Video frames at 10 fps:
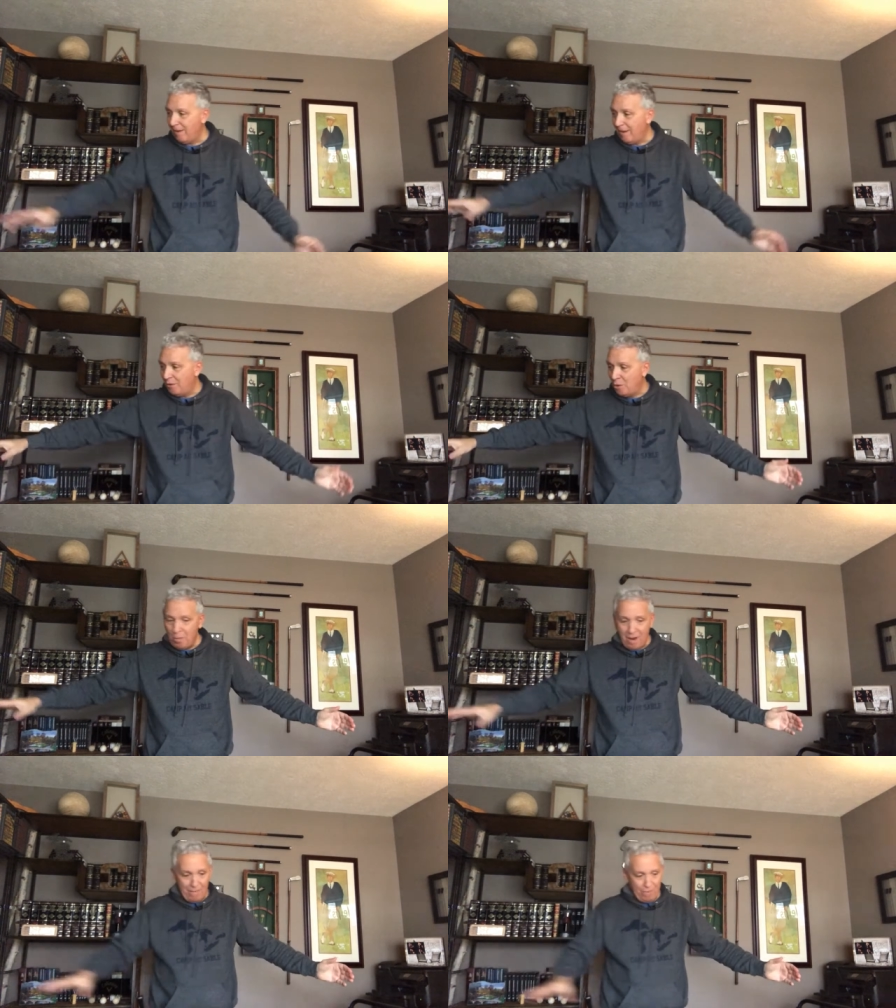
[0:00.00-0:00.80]
a two
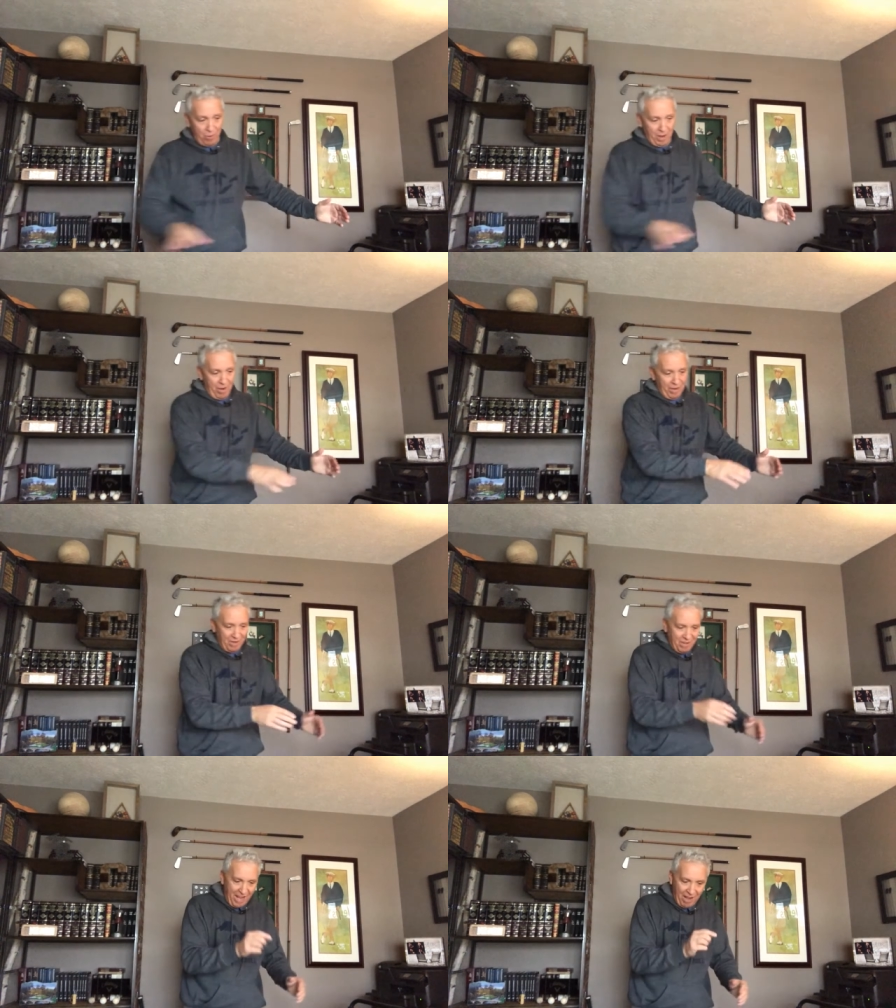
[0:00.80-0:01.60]
by four out
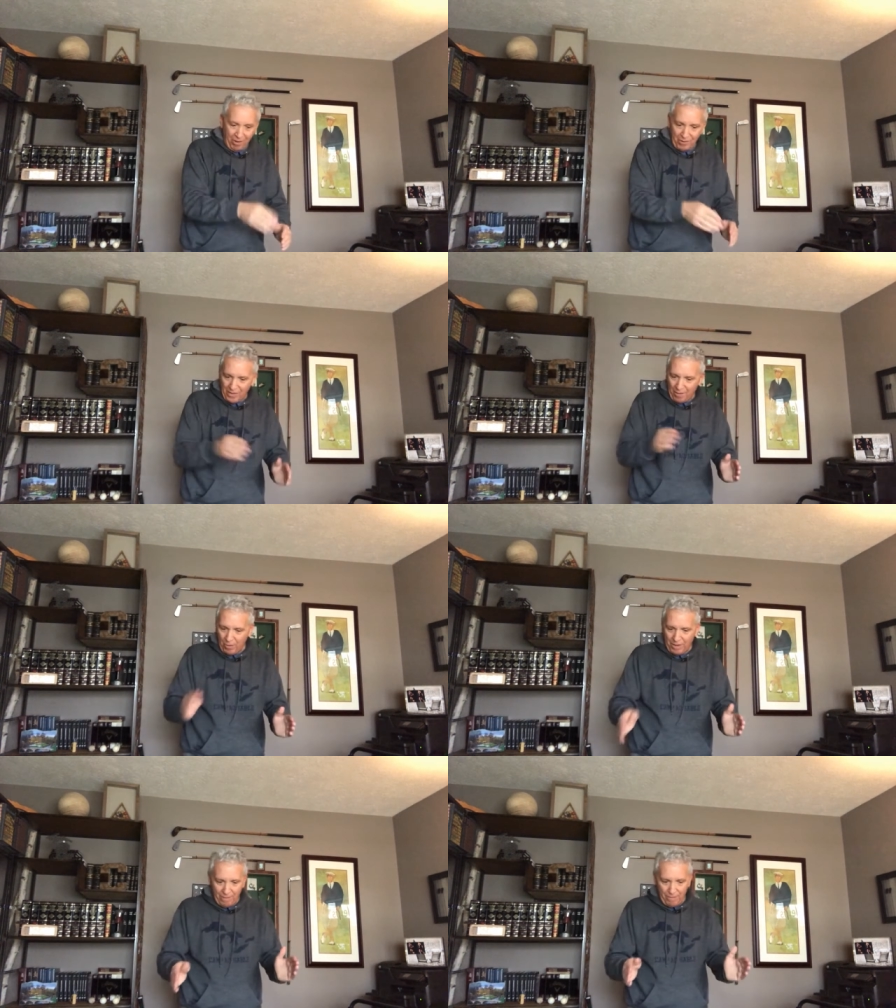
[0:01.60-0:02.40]
and nails
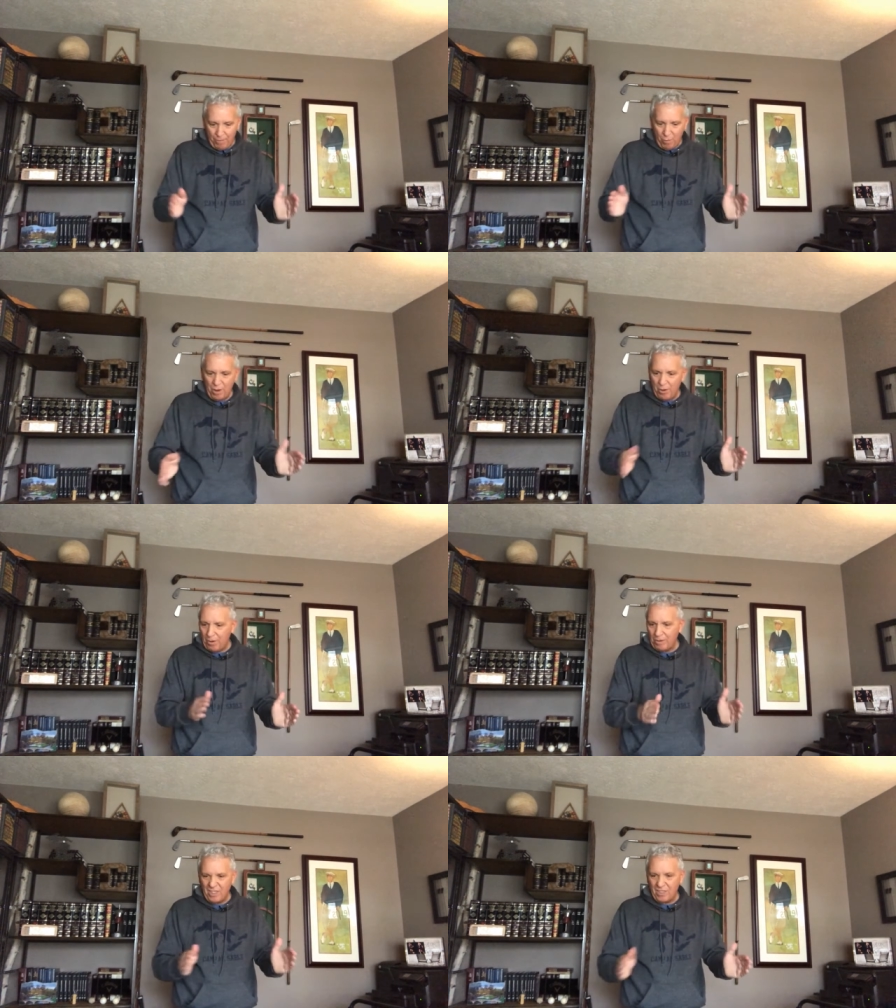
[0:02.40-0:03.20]
every foot
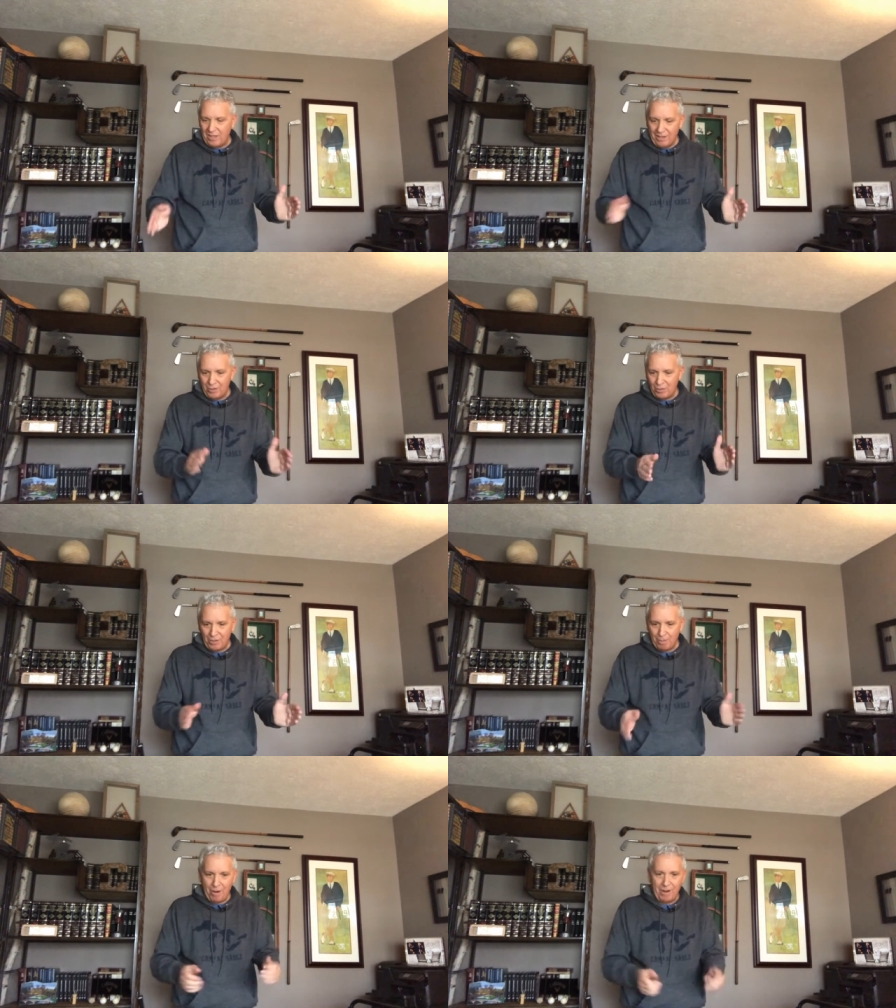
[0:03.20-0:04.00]
or 16
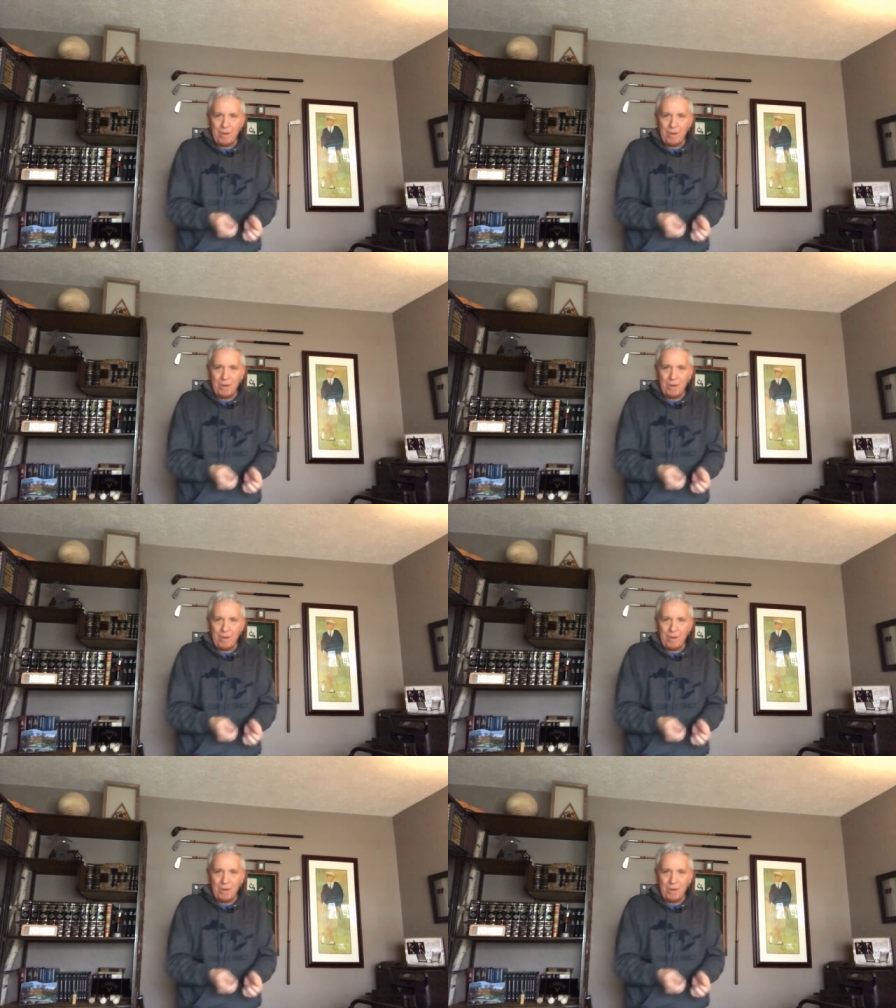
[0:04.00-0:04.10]
inches apart.